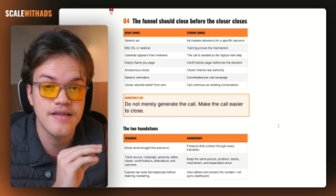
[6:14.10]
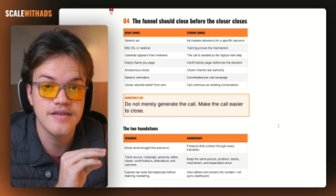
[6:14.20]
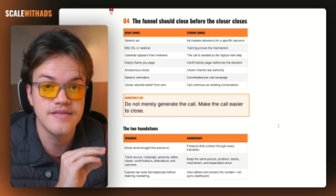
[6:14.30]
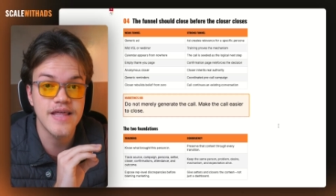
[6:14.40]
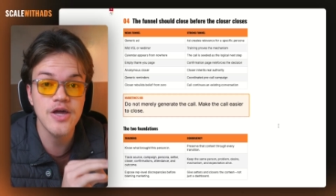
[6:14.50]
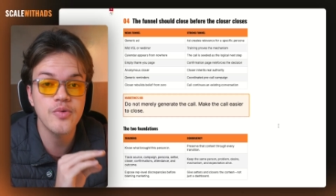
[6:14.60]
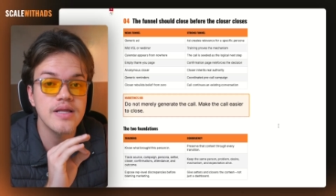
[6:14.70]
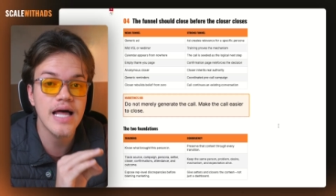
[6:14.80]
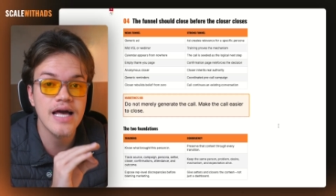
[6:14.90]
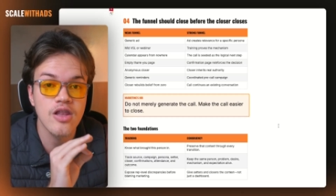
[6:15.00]
they
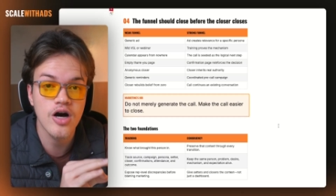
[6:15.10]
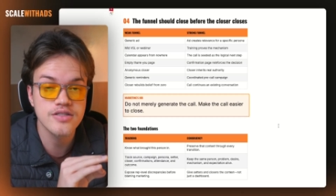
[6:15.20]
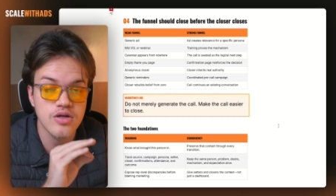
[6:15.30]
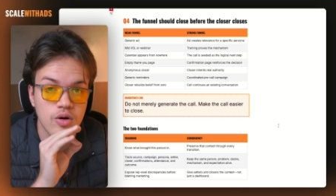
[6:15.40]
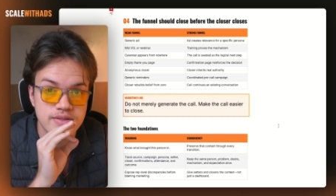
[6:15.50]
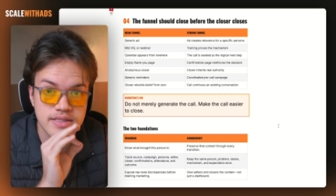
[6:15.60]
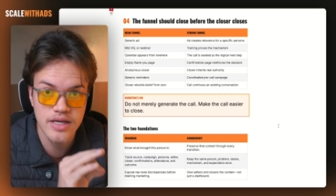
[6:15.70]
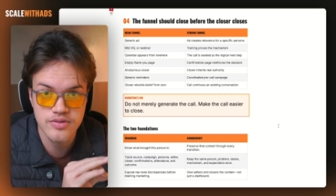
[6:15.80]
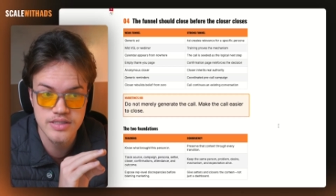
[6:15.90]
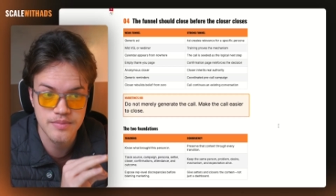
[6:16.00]
rely a lot on
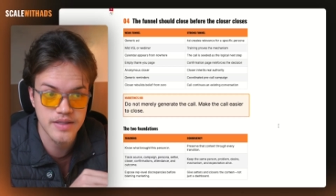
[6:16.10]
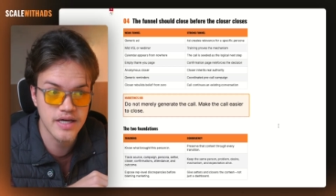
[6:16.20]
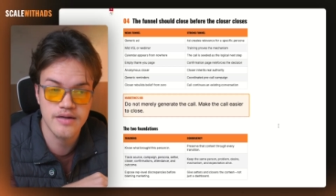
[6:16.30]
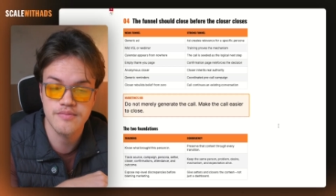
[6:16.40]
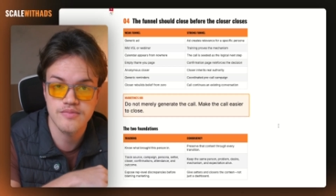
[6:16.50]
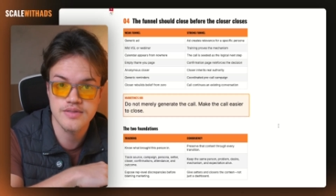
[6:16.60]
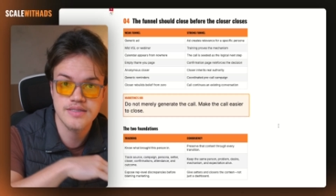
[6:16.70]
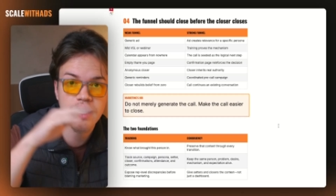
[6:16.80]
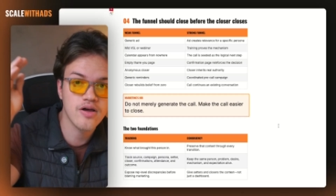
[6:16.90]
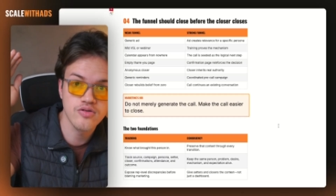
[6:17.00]
sales team. They are
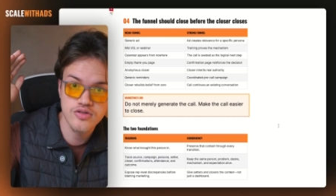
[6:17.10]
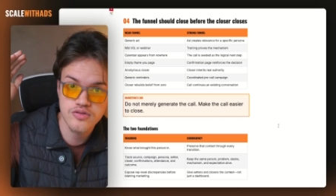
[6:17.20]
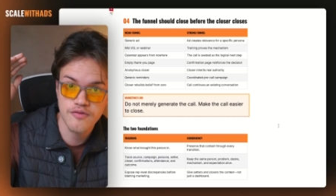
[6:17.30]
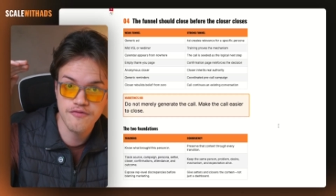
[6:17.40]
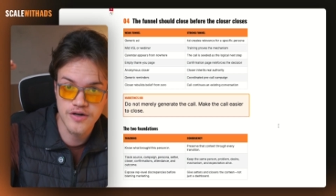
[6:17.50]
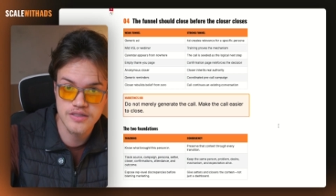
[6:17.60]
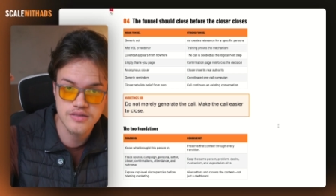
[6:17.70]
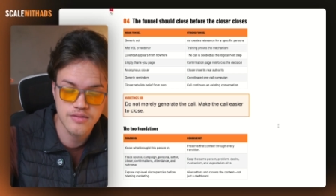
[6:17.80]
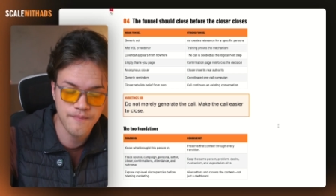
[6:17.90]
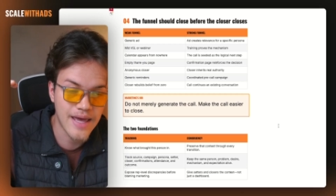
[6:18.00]
sales
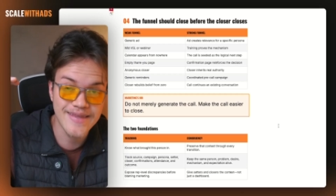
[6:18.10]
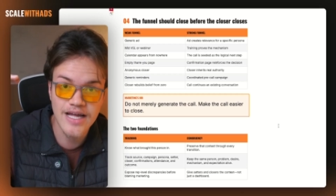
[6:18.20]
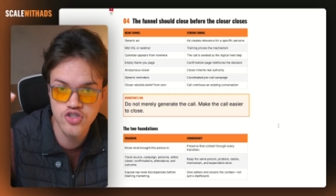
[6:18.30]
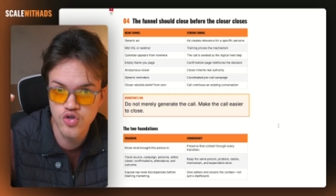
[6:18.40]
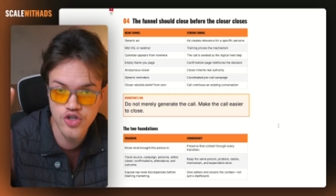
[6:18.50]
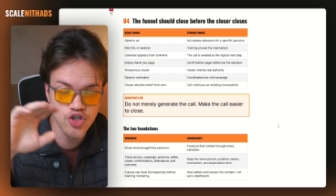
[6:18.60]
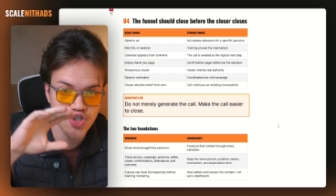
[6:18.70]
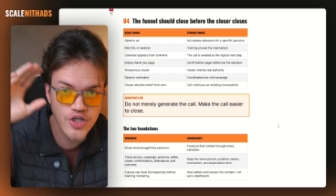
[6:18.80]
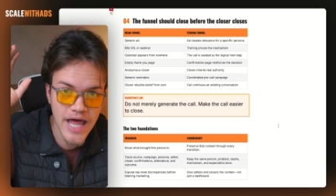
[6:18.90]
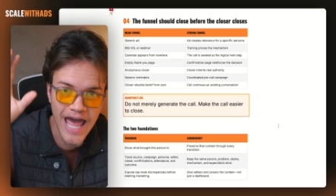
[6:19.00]
first. And that's good. You
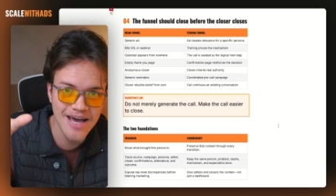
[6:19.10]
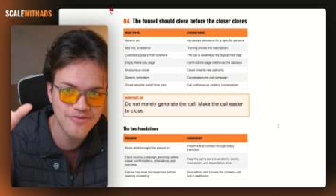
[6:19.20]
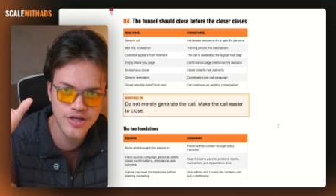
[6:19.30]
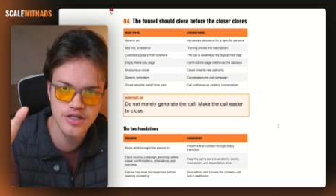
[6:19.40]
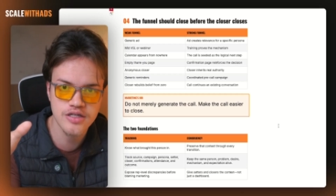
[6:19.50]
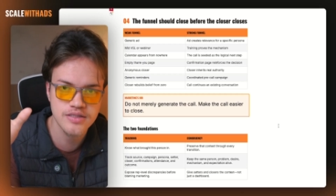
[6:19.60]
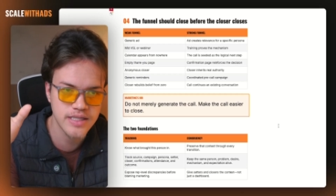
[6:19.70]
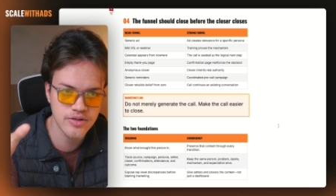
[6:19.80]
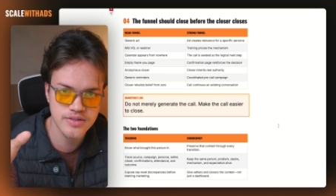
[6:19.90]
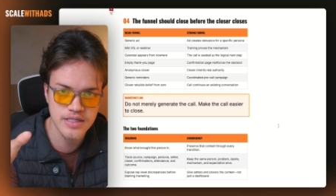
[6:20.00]
should have killer
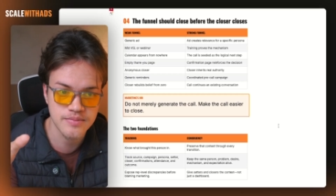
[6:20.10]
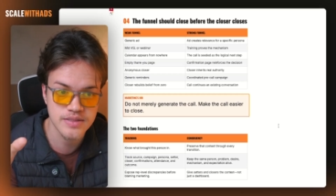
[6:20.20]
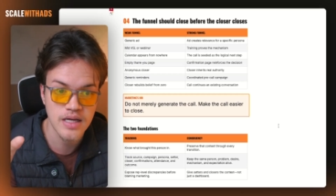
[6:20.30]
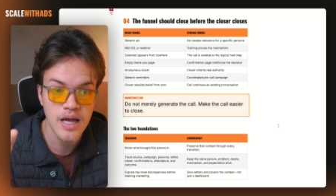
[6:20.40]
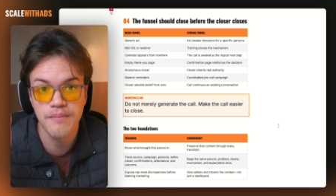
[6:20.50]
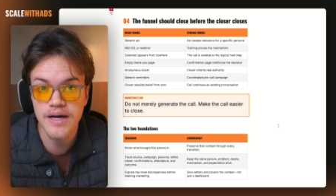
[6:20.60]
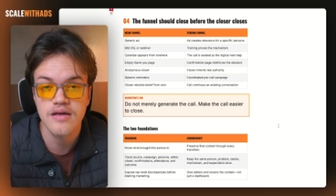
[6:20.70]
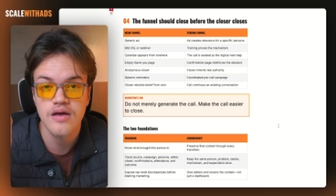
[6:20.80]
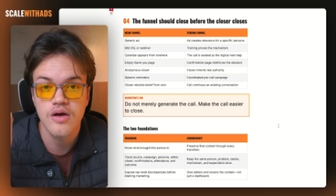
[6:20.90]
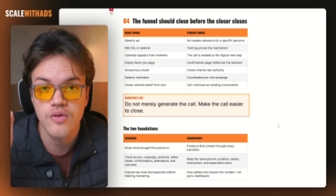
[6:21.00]
sales teams. But
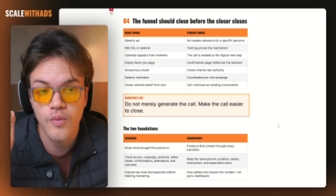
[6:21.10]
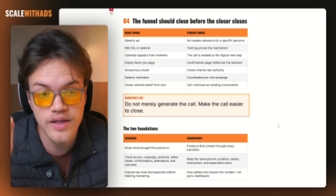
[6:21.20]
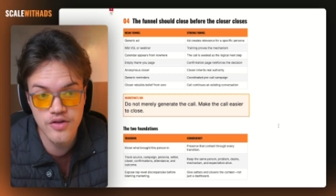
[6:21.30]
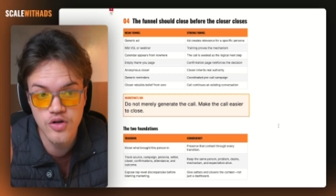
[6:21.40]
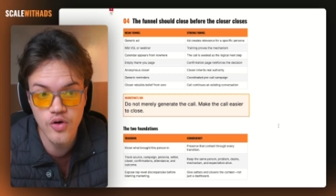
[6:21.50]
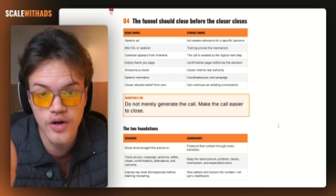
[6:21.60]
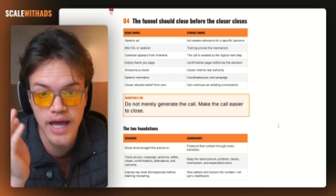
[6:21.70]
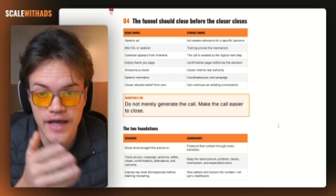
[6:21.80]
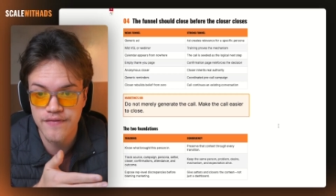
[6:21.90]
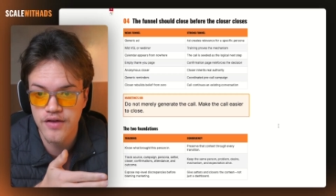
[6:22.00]
when you look
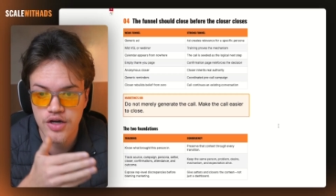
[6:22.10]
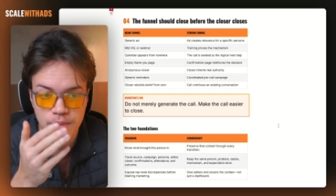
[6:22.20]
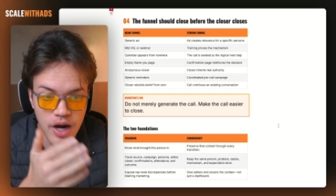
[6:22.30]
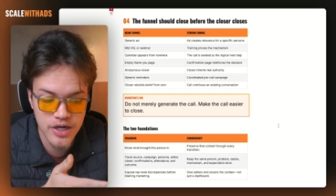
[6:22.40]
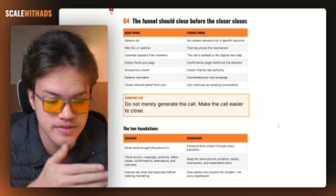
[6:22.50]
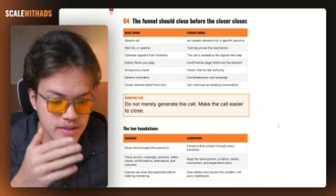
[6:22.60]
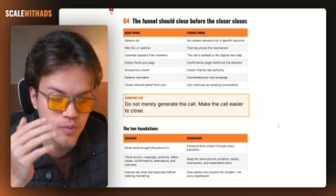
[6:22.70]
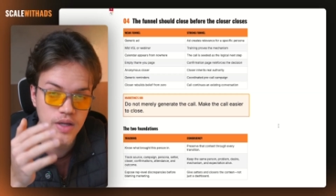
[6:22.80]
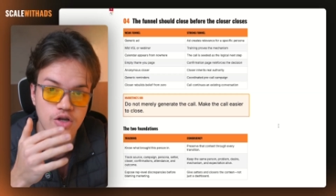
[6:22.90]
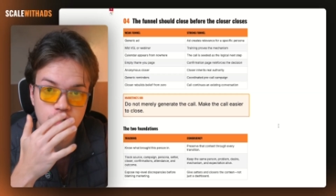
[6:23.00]
at their marketing,
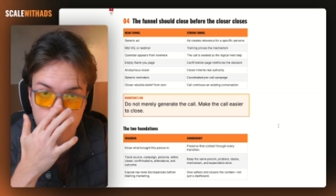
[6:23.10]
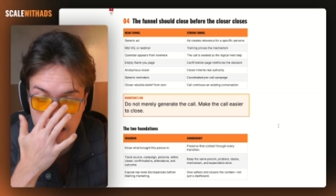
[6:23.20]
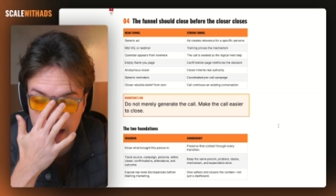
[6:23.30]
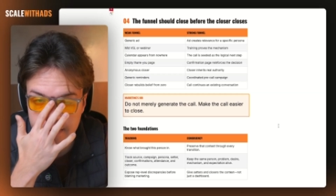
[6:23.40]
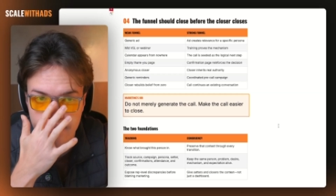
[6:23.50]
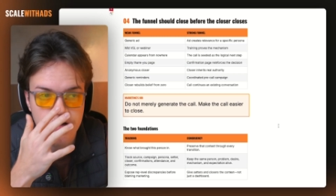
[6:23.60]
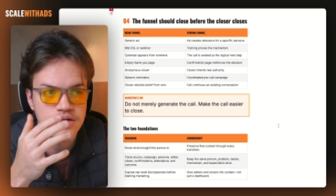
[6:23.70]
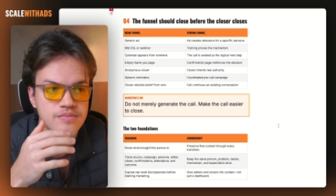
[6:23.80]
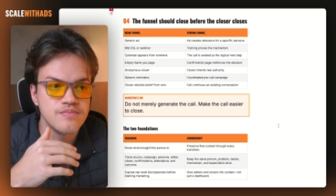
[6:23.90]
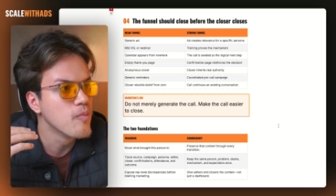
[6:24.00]
when you look at
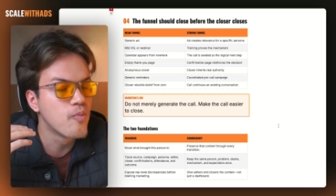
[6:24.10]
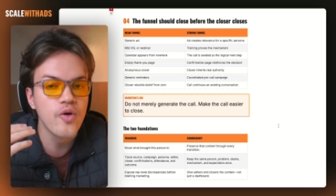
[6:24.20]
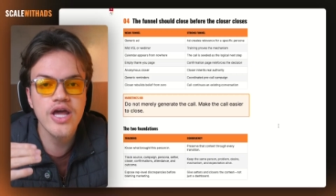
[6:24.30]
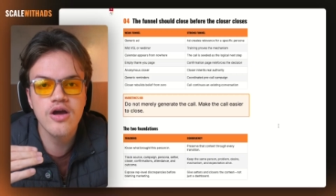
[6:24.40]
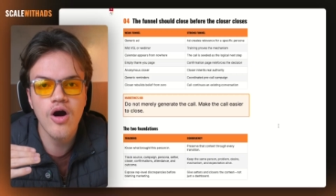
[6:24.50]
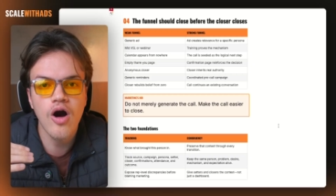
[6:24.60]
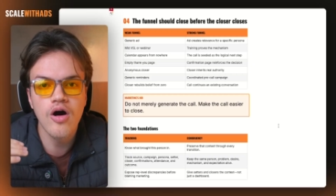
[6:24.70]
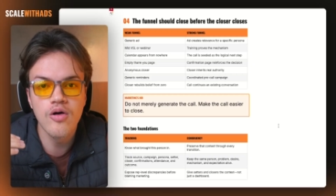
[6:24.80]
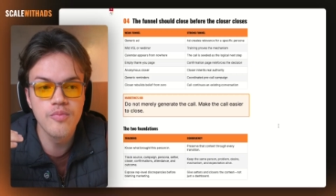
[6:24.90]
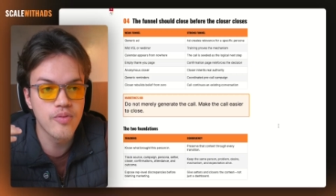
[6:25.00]
their
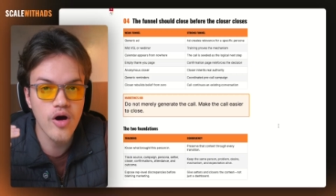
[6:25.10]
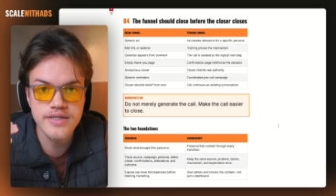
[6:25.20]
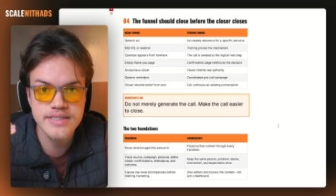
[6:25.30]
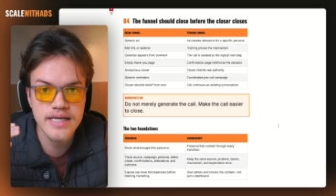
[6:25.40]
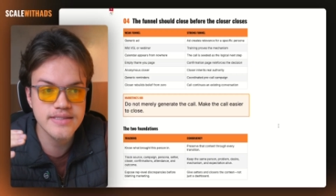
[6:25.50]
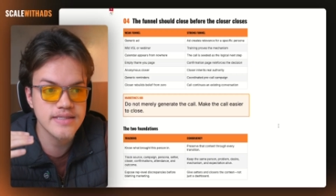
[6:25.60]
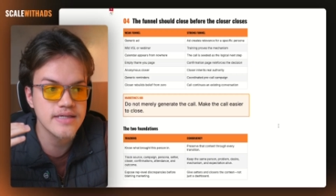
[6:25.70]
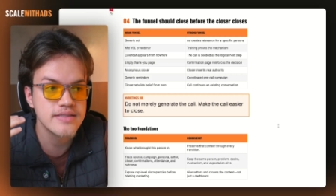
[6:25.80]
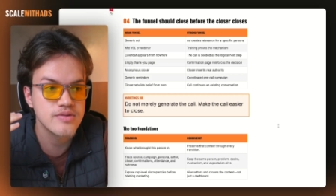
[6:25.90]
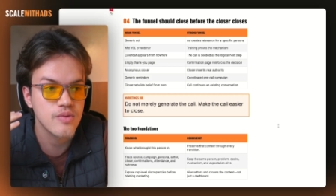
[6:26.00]
pre-call
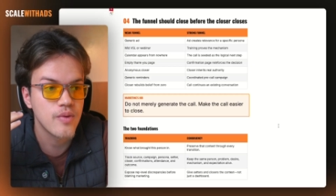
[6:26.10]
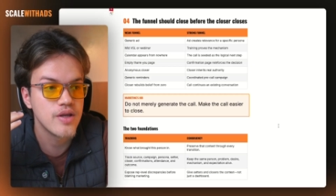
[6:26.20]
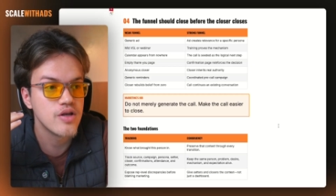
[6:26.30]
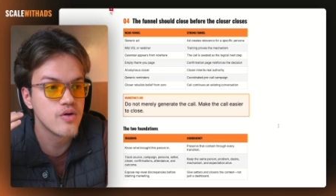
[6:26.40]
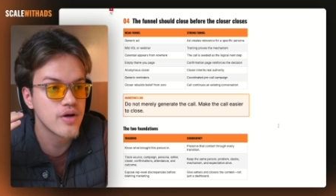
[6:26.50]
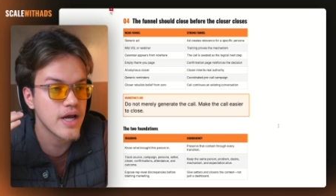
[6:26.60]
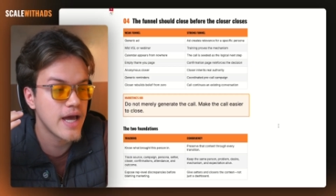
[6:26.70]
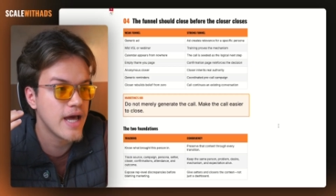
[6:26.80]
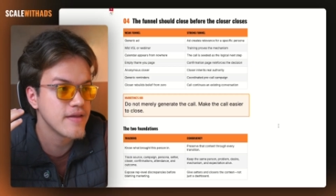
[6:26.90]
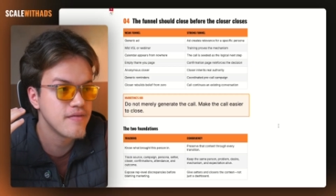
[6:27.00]
processes, when you look
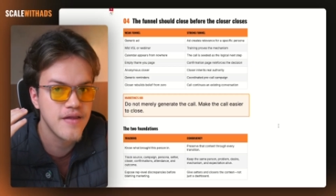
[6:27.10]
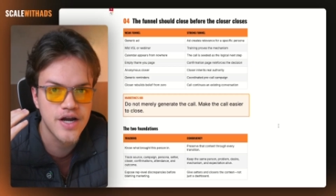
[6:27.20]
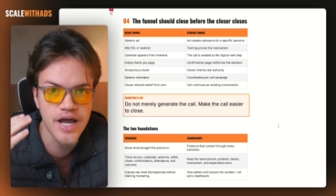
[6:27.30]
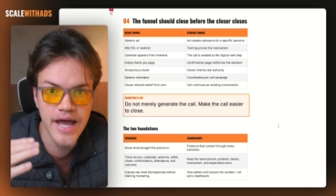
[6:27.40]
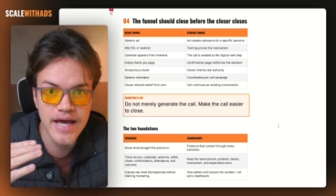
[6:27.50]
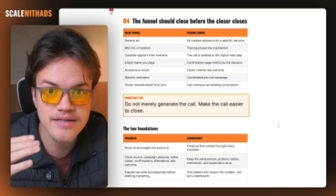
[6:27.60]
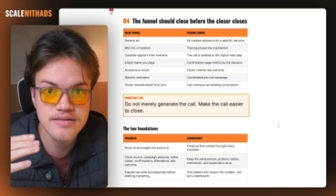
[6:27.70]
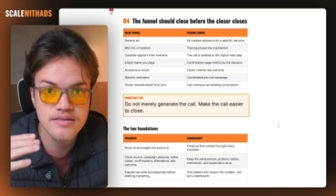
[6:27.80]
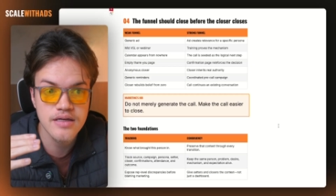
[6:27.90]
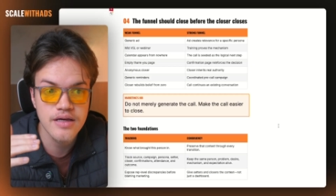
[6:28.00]
at their ads,